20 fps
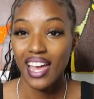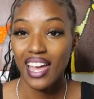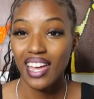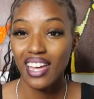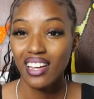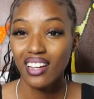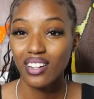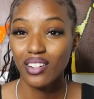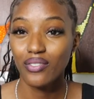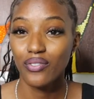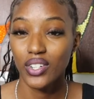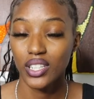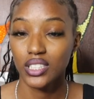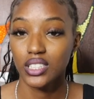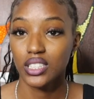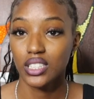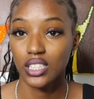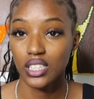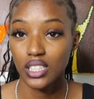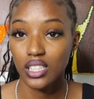It
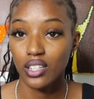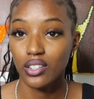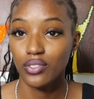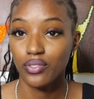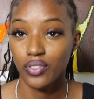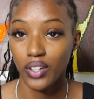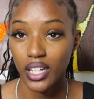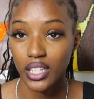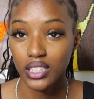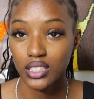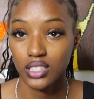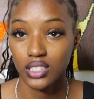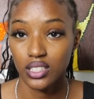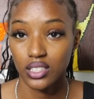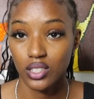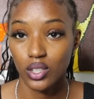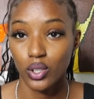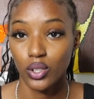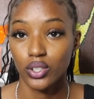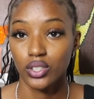eventually affects
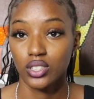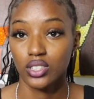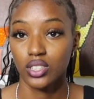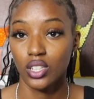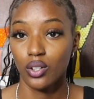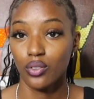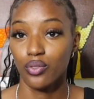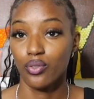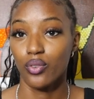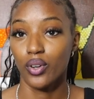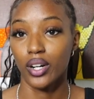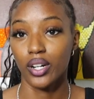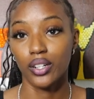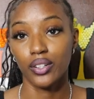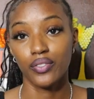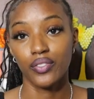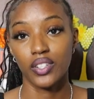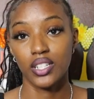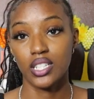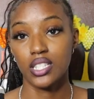your
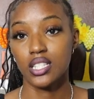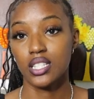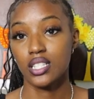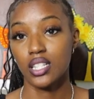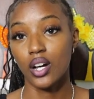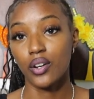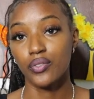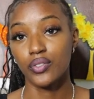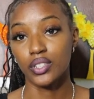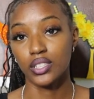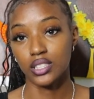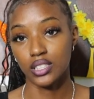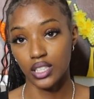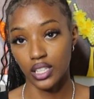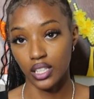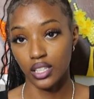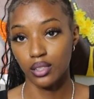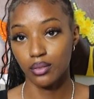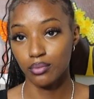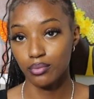self-worth and
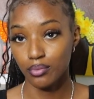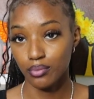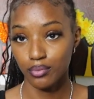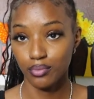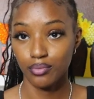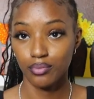self-esteem.